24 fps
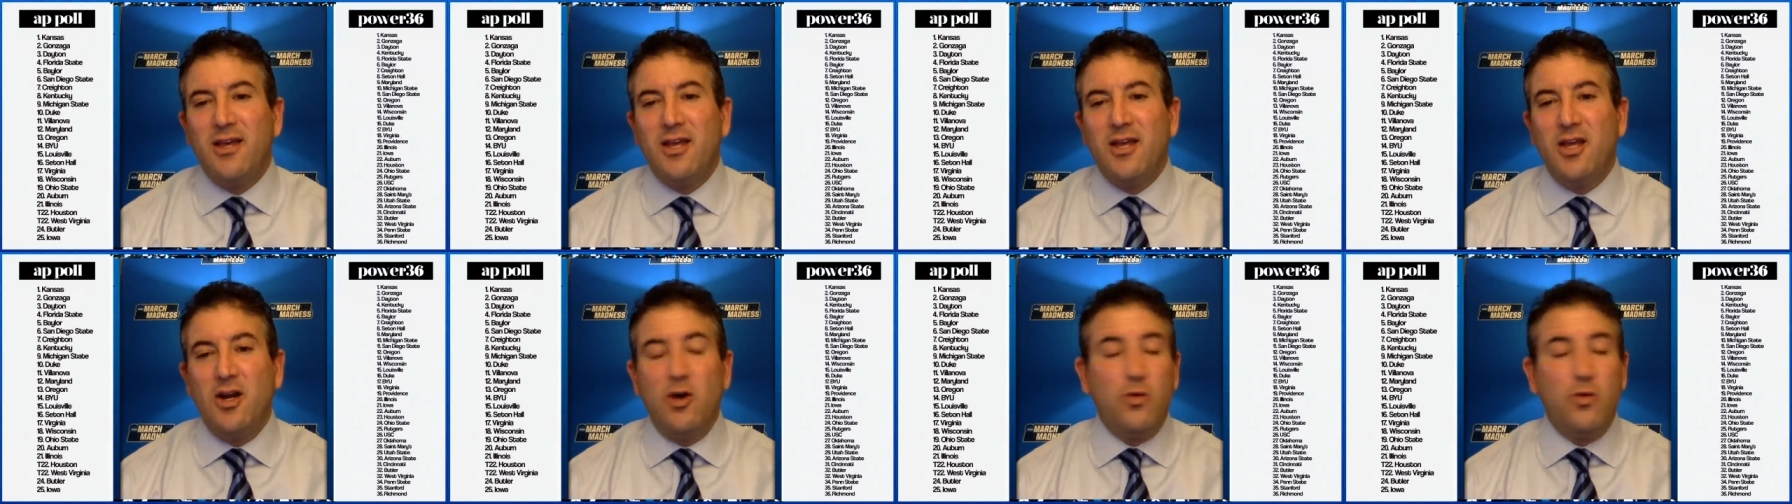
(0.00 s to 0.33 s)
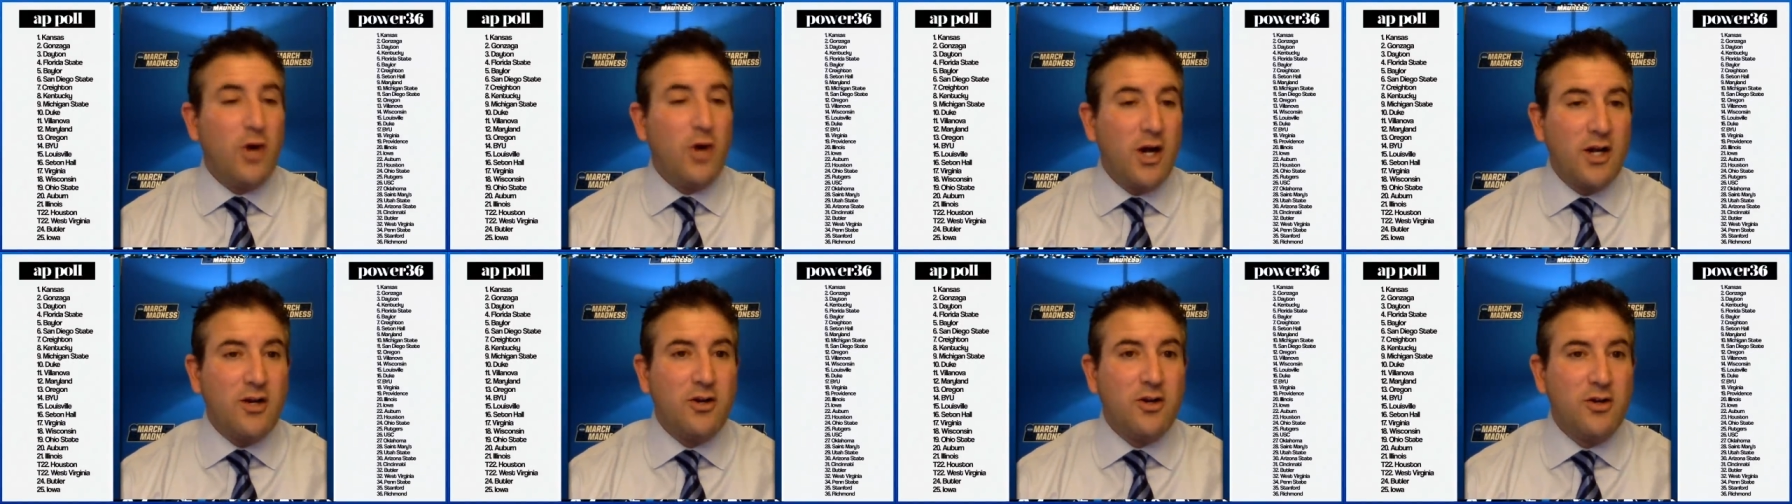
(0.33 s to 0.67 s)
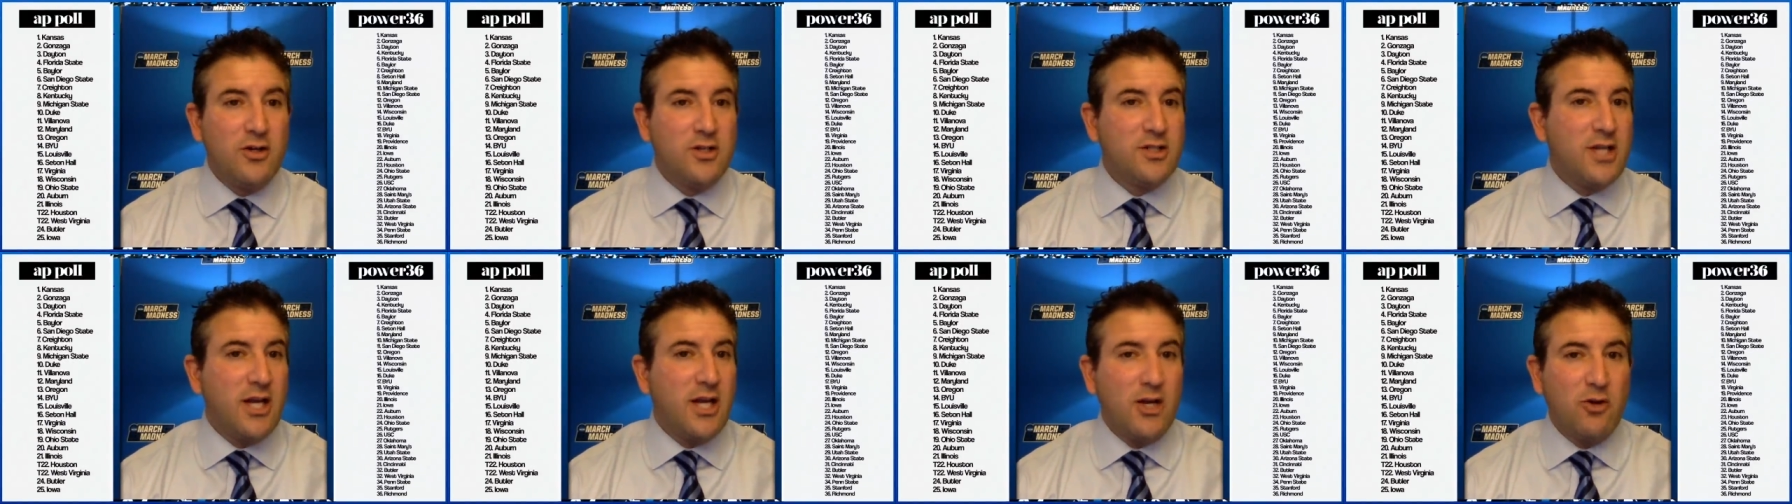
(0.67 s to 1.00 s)
You know,
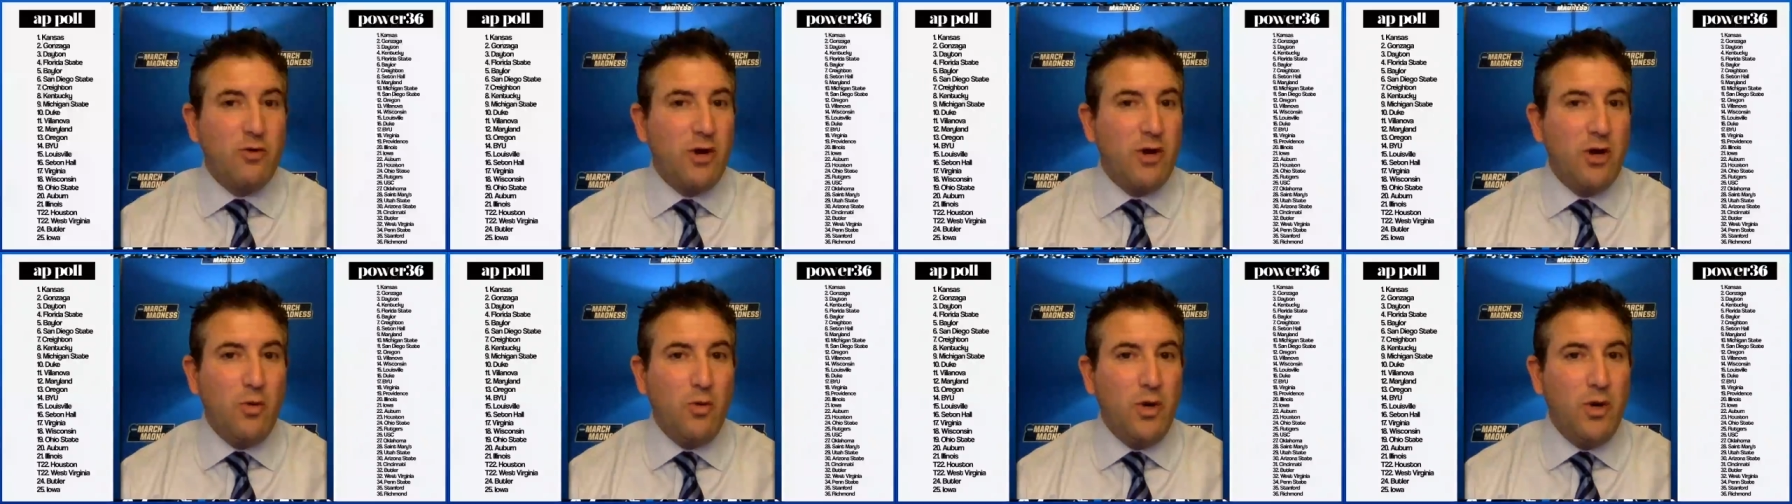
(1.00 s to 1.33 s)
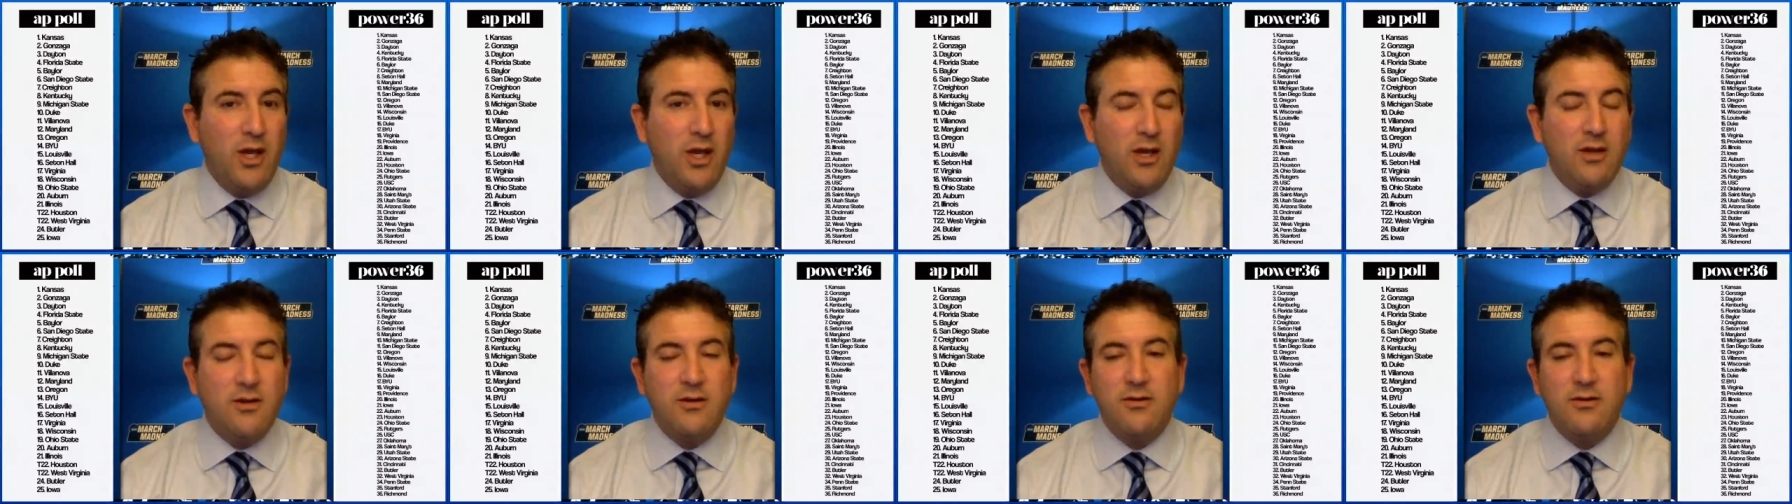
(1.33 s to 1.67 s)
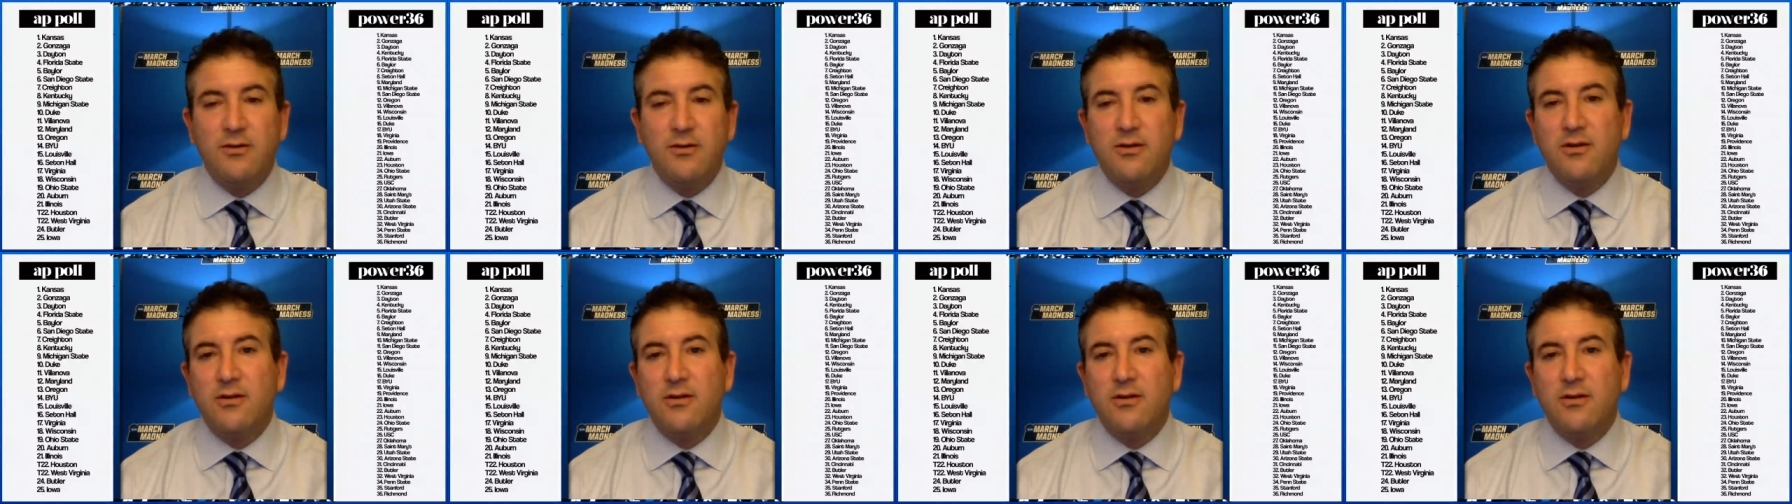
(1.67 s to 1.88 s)
Rutgers had a great week.